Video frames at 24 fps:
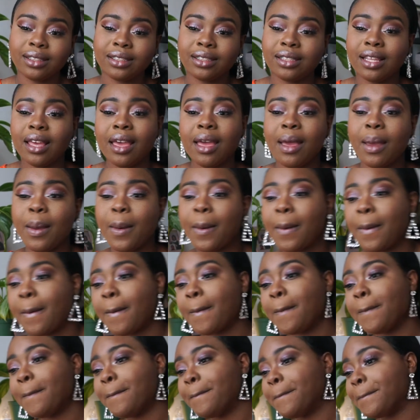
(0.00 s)

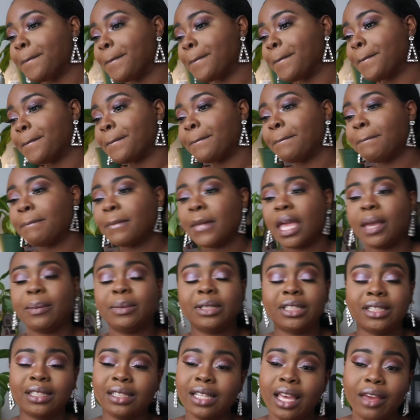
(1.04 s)

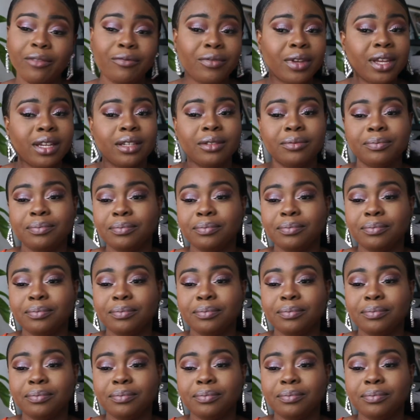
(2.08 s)
I'm just having fun.